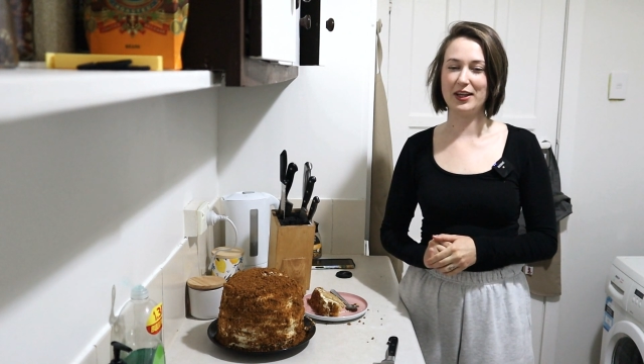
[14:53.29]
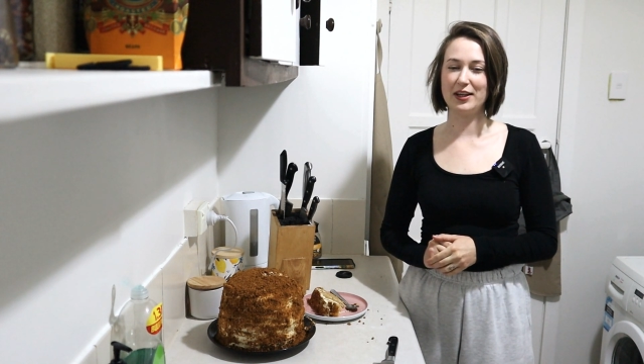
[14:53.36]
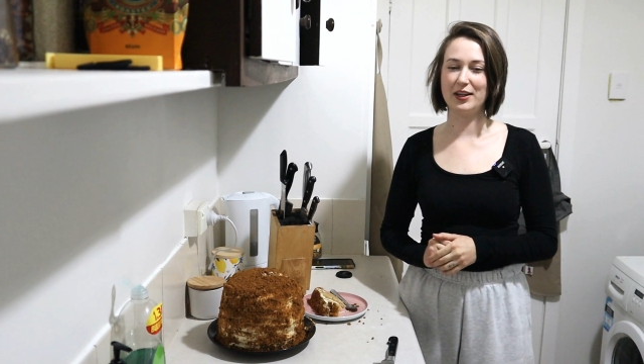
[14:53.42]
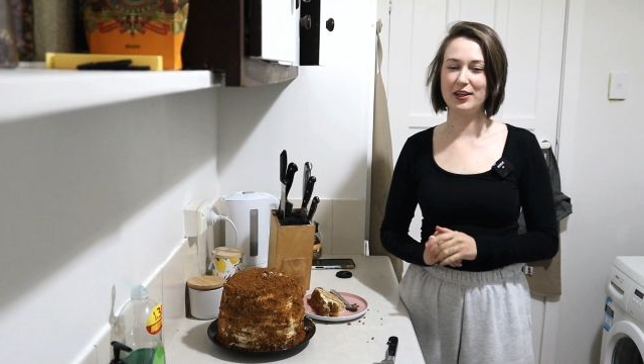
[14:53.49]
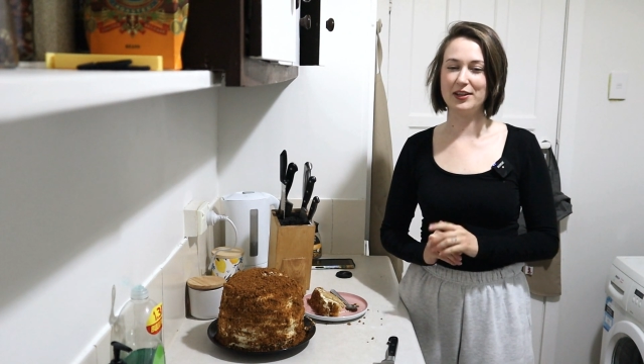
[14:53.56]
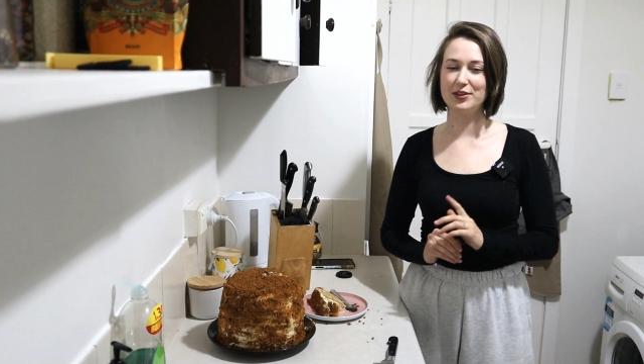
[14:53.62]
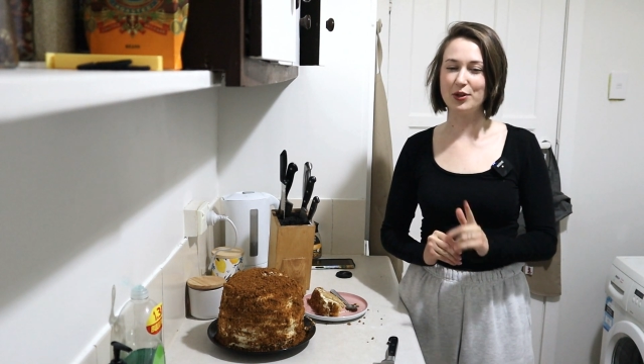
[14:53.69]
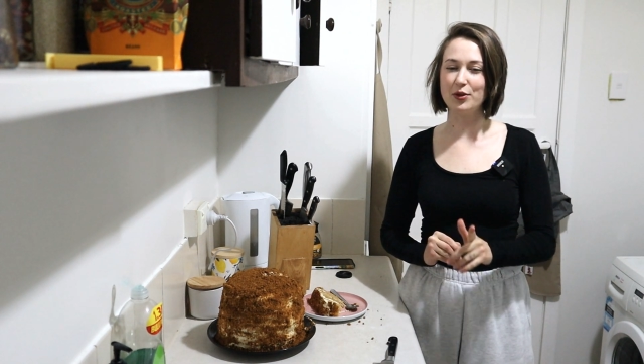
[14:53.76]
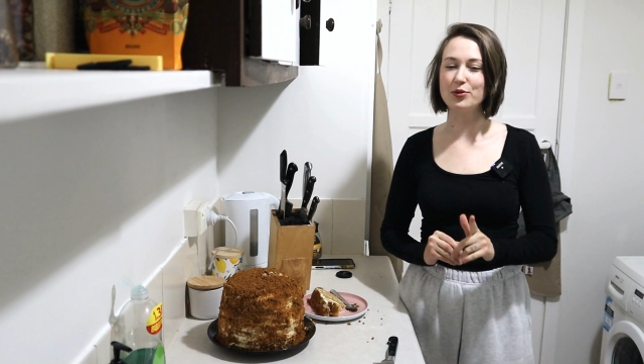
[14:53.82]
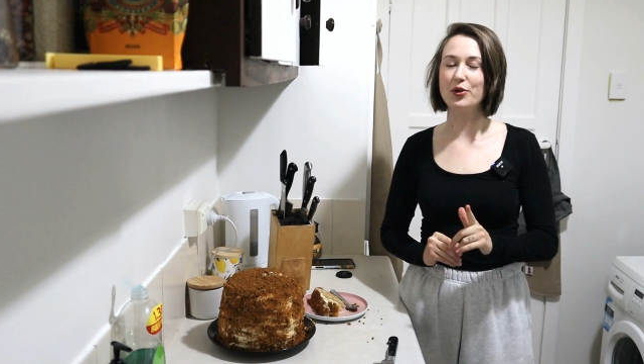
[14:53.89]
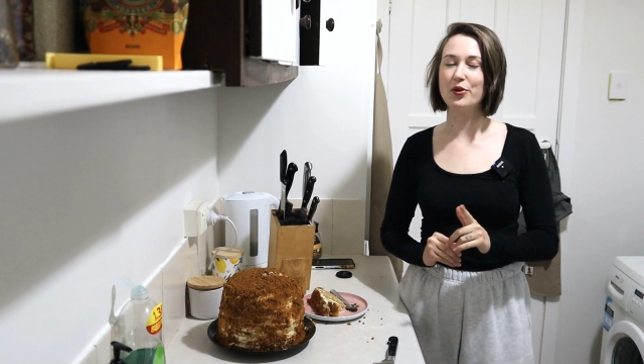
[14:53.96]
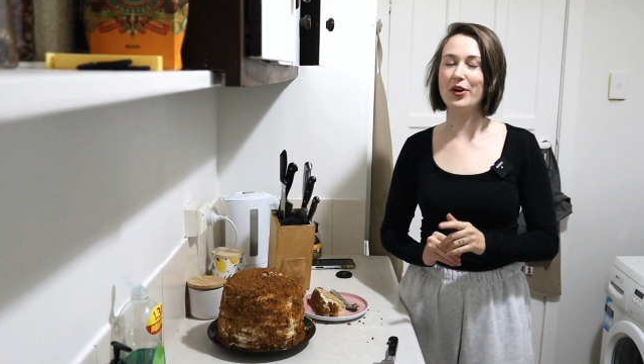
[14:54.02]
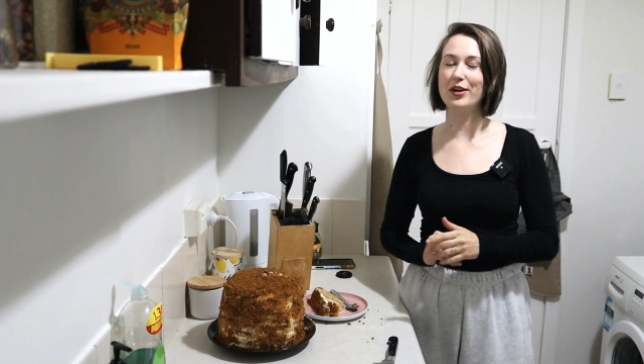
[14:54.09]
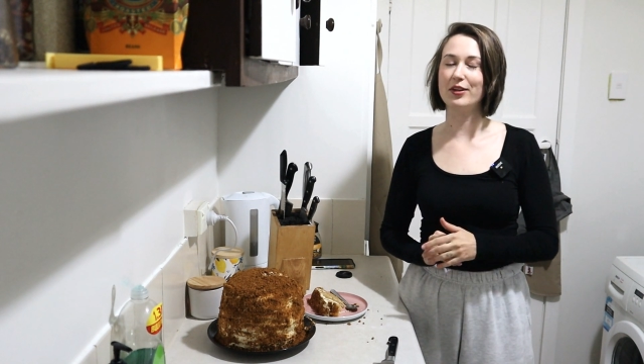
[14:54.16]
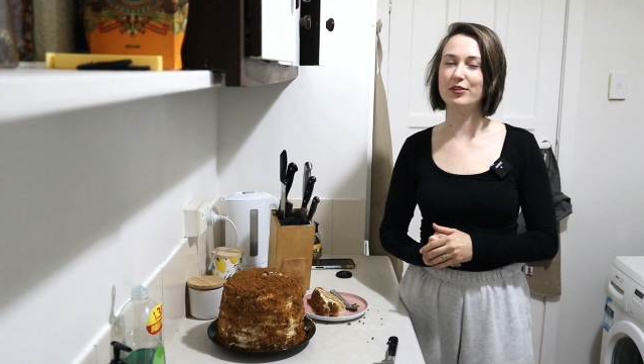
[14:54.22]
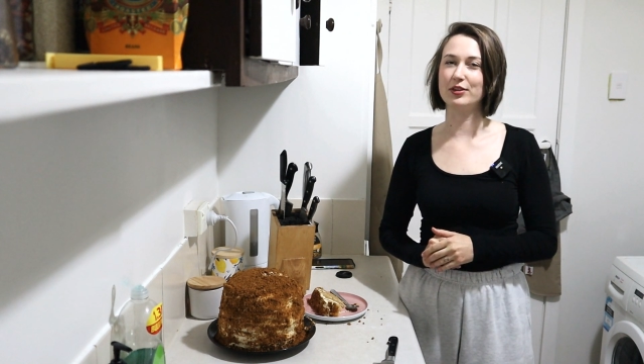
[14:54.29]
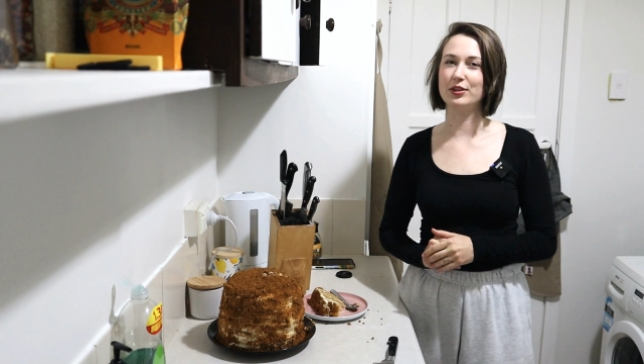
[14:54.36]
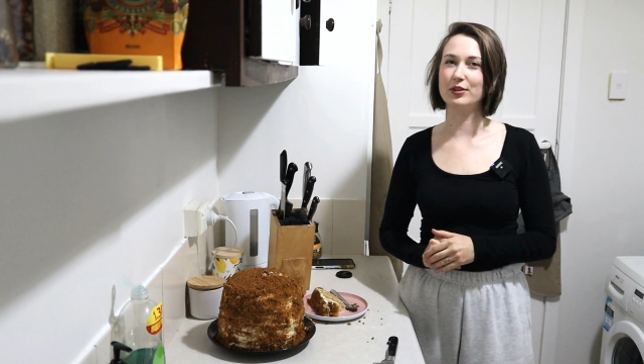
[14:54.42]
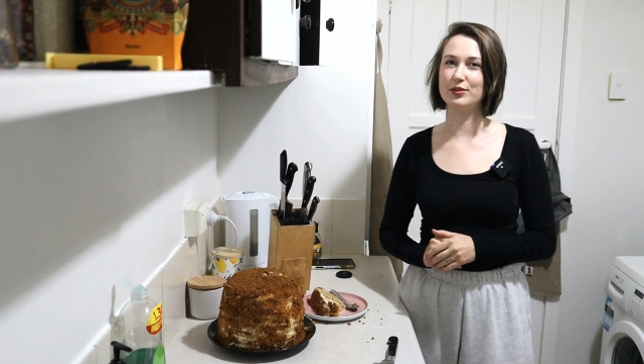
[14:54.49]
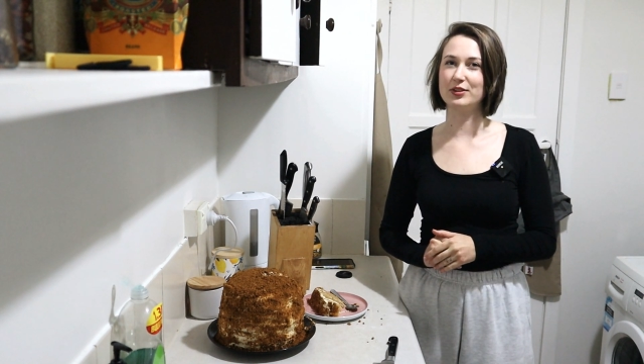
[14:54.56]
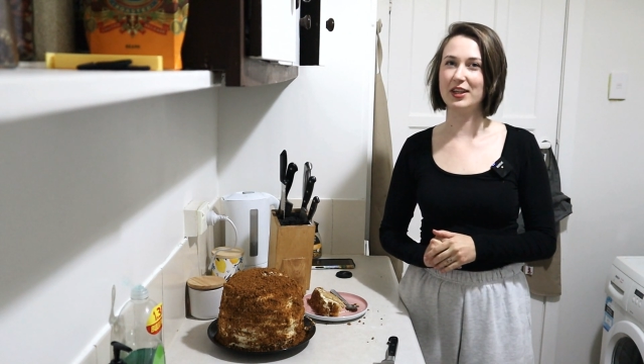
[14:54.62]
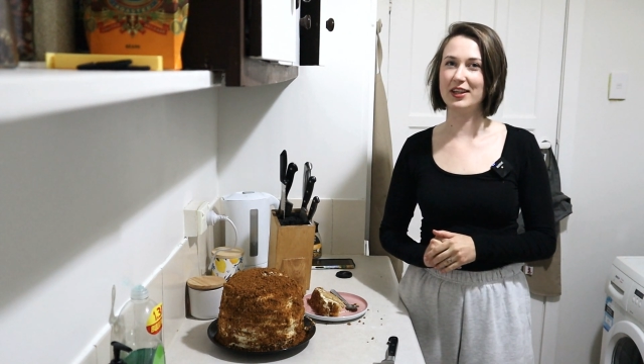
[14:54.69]
and I don't know how long
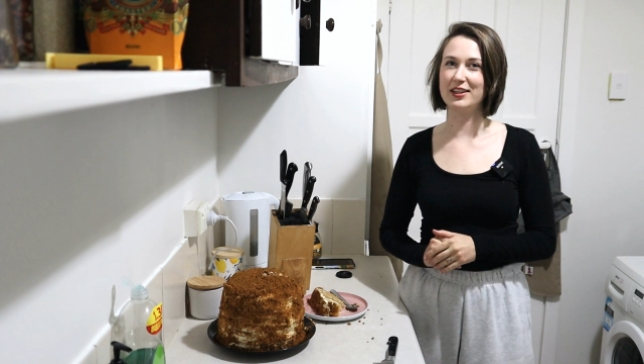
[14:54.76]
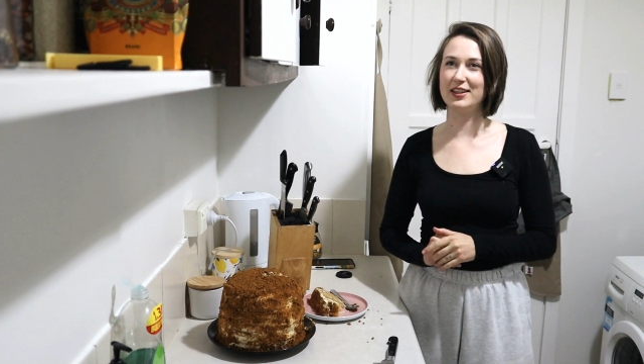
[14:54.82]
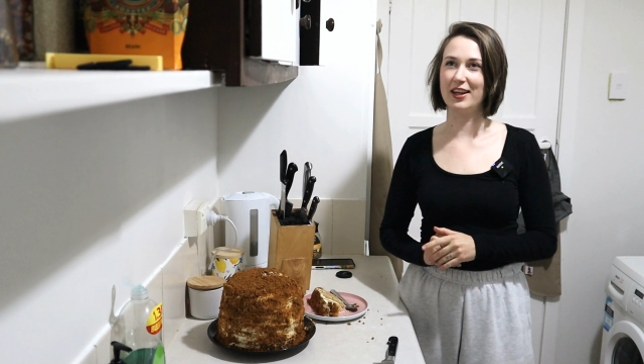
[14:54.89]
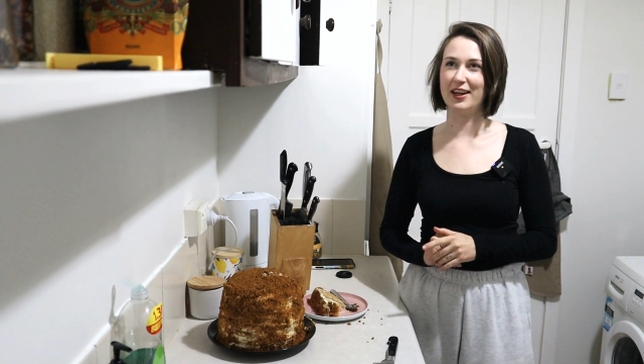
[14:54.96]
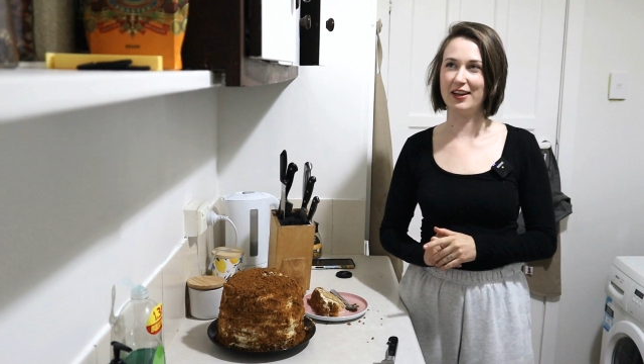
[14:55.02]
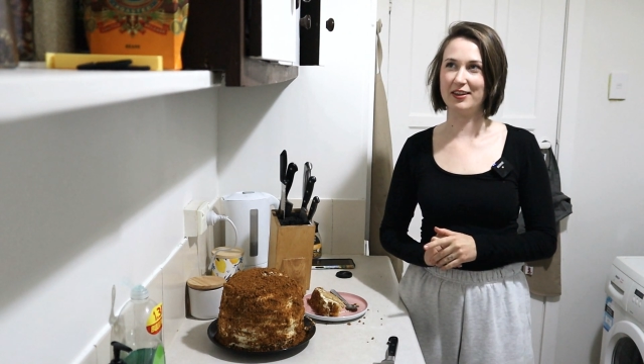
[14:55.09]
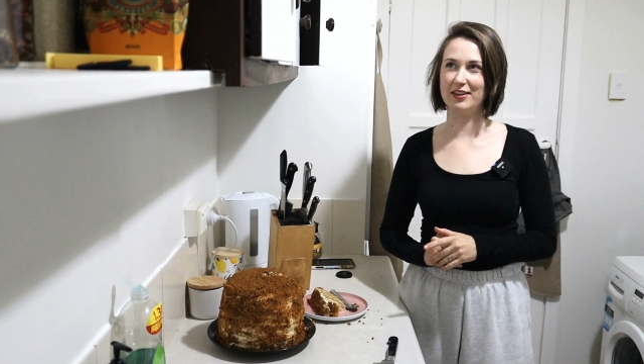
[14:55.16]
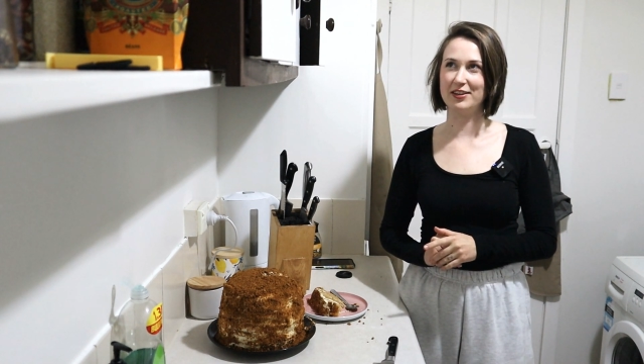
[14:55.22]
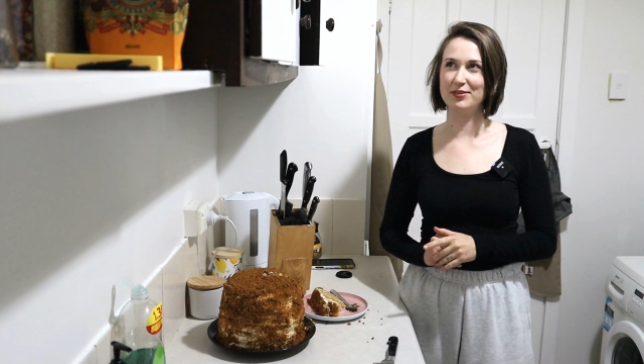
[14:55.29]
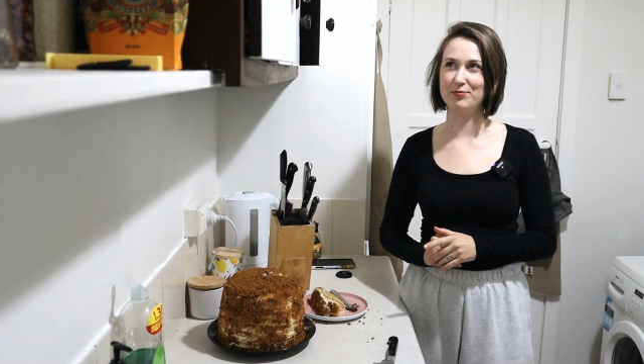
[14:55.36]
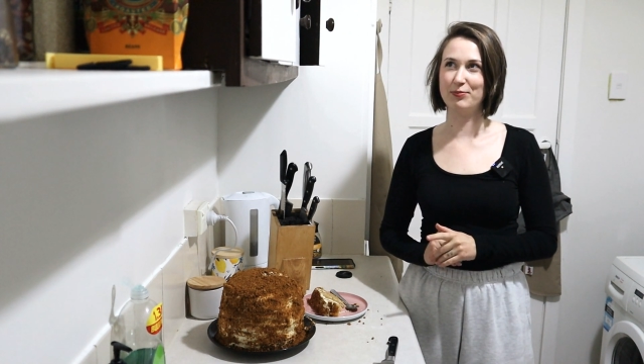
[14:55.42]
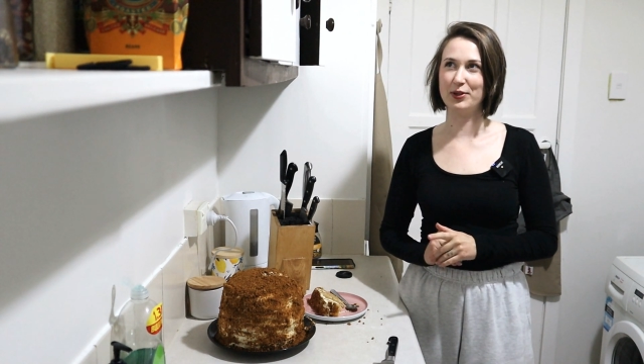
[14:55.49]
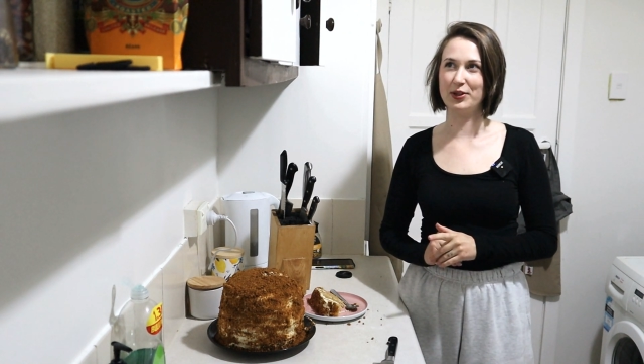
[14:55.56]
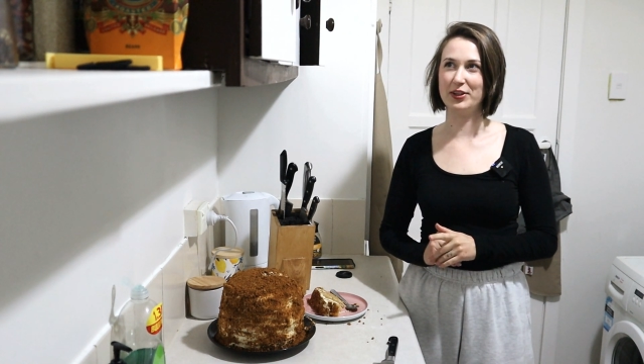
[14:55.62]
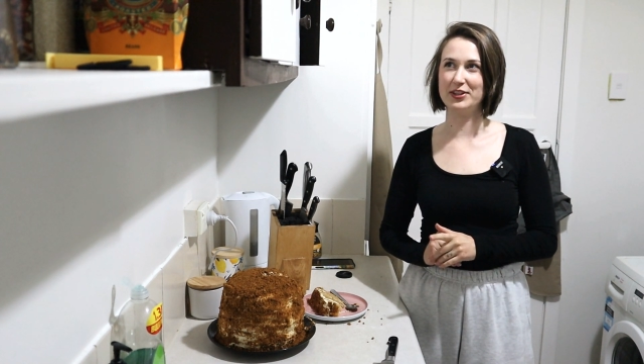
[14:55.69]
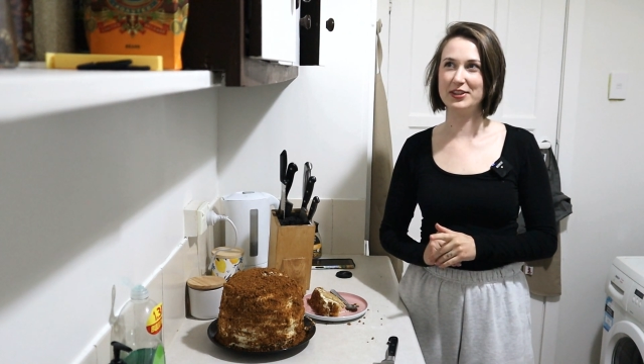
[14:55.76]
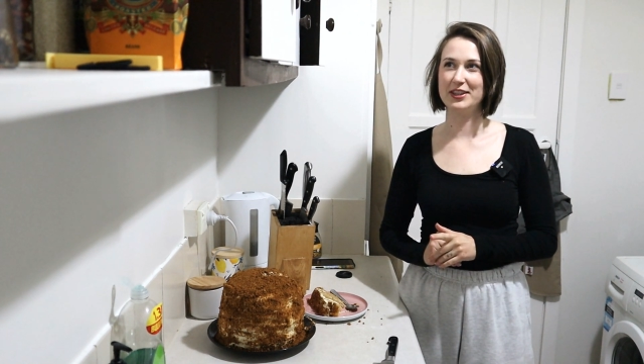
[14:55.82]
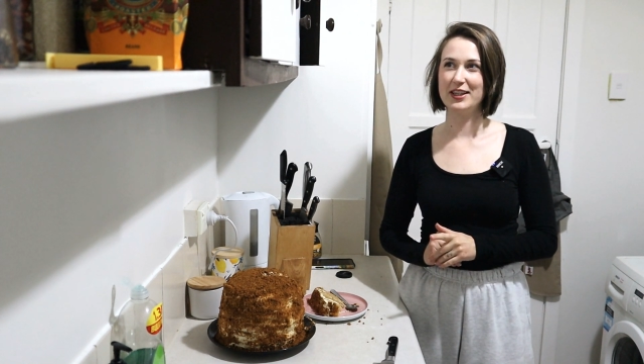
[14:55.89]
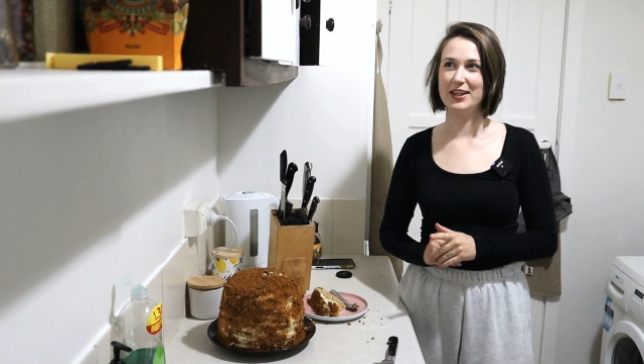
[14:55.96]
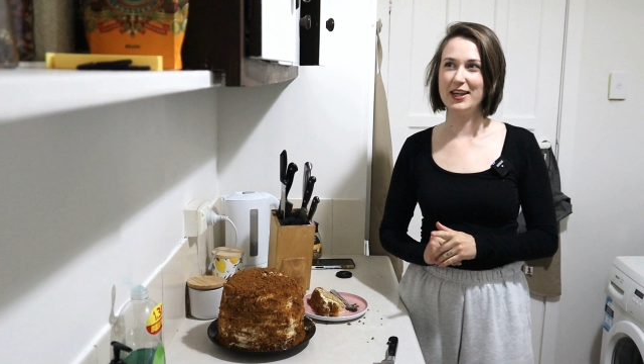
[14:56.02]
it'll take to edit, but